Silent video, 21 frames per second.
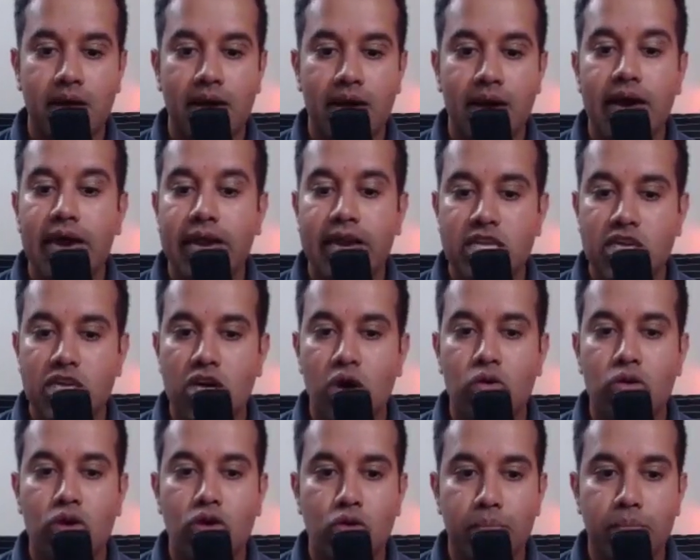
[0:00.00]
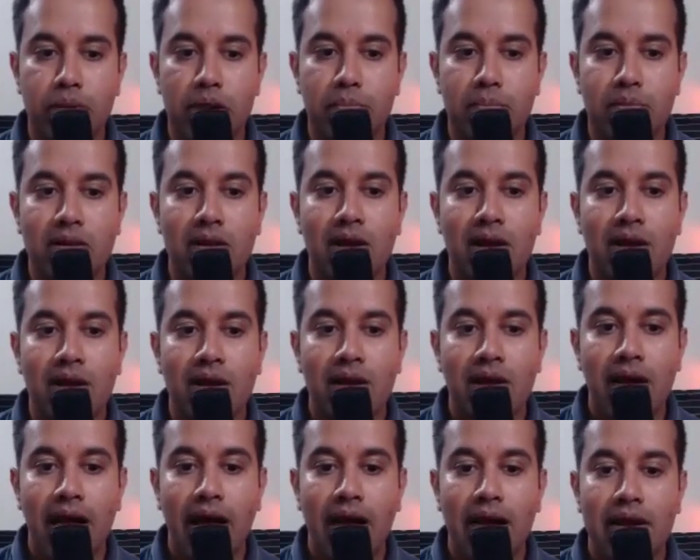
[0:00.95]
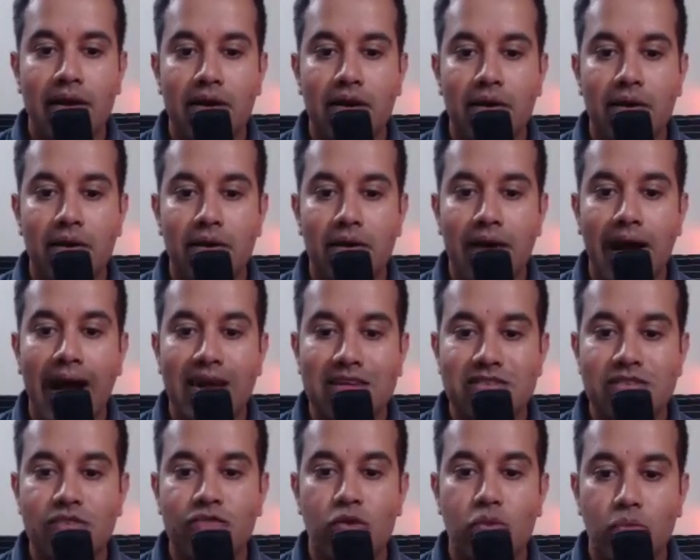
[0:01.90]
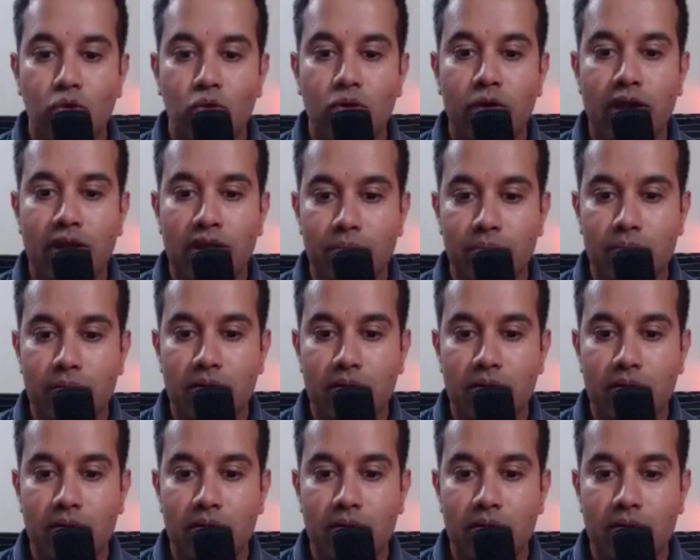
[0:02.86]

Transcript: Reach out to people and ask for more help.